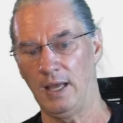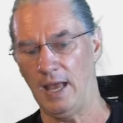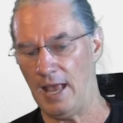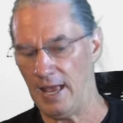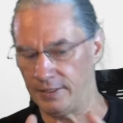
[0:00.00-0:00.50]

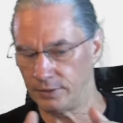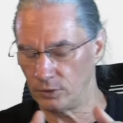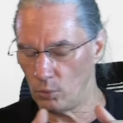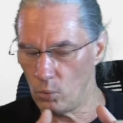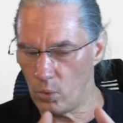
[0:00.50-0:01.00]
And
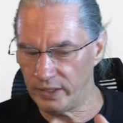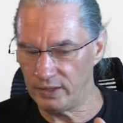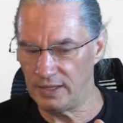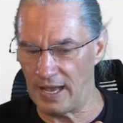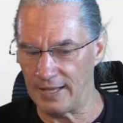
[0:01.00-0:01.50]
with
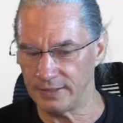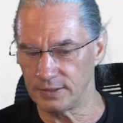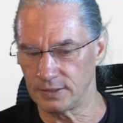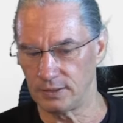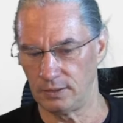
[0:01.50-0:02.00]

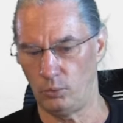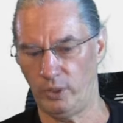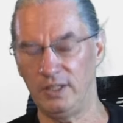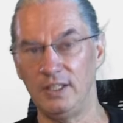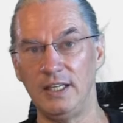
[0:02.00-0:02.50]
that, with the